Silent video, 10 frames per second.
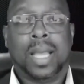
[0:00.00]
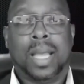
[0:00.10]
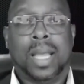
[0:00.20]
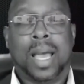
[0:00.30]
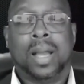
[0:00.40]

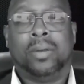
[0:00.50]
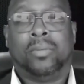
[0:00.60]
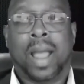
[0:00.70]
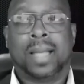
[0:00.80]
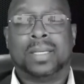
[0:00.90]
down into
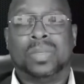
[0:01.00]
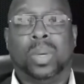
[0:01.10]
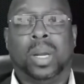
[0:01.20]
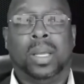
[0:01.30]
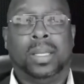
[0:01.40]
fractions where
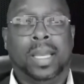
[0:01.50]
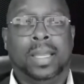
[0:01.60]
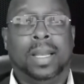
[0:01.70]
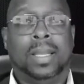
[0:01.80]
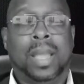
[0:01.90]
at the end
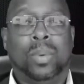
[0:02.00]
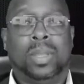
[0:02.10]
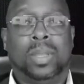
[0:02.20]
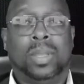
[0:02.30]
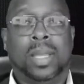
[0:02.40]
of the day,
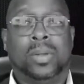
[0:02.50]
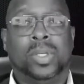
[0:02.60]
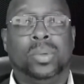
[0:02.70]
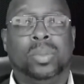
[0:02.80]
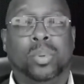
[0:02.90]
without you, the
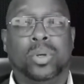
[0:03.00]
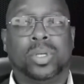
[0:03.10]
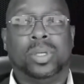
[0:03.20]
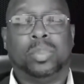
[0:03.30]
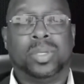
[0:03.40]
portion
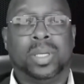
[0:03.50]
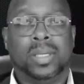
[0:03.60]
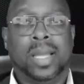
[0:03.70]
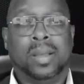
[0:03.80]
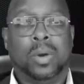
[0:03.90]
percentage
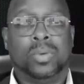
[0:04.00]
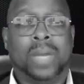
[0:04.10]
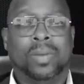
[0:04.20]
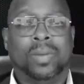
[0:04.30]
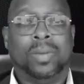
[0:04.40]
that goes to
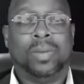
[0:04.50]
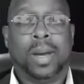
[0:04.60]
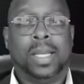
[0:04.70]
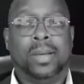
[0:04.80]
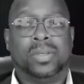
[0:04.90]
everybody
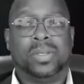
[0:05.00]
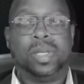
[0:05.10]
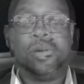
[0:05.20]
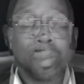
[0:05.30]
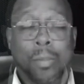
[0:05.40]
else is zero.
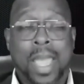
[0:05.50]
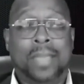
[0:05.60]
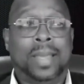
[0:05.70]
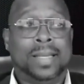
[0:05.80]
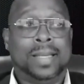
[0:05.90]
The main
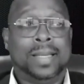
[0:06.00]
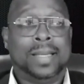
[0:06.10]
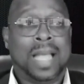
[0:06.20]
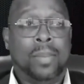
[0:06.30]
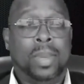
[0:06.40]
thing is not
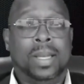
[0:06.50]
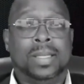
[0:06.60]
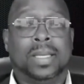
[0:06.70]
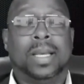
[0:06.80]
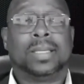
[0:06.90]
being
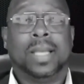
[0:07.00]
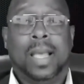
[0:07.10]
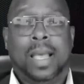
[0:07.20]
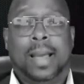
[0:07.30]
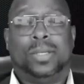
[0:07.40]
discussed,
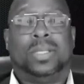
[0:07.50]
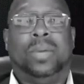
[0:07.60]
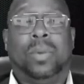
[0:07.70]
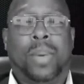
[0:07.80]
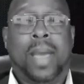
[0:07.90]
as you see
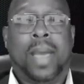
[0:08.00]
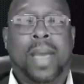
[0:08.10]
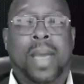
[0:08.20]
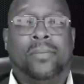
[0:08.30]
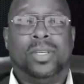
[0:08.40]
with Pat
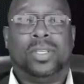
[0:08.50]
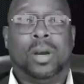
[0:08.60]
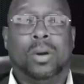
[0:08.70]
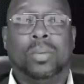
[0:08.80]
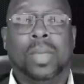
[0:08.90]

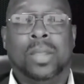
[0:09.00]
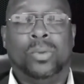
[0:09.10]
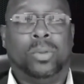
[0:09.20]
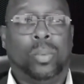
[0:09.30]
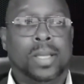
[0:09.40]
Fitzgerald at
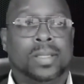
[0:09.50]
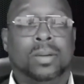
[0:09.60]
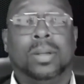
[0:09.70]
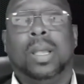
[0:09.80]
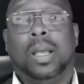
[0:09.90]
Northwestern,
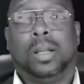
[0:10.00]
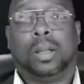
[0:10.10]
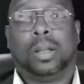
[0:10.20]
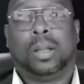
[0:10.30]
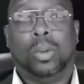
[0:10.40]

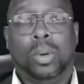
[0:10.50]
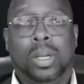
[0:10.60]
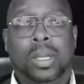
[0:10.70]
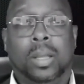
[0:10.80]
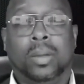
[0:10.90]
including the
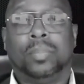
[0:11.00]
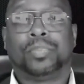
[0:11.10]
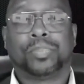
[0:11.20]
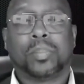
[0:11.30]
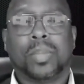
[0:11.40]
other
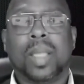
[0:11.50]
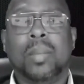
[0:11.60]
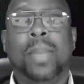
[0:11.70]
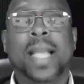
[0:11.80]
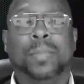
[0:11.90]

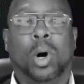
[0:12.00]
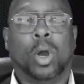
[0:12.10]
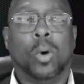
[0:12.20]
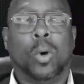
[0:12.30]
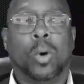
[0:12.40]
baseball
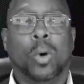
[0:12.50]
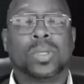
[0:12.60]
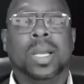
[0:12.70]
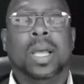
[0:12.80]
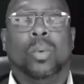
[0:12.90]
coach,
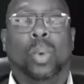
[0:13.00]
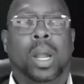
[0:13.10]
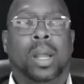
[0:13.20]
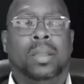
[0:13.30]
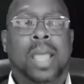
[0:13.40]

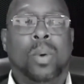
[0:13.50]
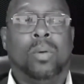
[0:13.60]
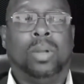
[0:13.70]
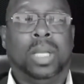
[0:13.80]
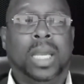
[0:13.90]
where they were
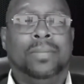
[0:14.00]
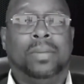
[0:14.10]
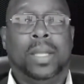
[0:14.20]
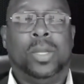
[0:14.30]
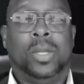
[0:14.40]
relieved of
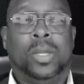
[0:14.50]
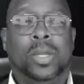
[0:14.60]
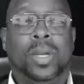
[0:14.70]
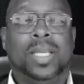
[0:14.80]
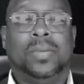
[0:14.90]
their duties
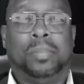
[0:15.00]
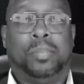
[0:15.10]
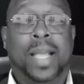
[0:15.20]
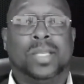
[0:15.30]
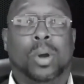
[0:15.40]
based on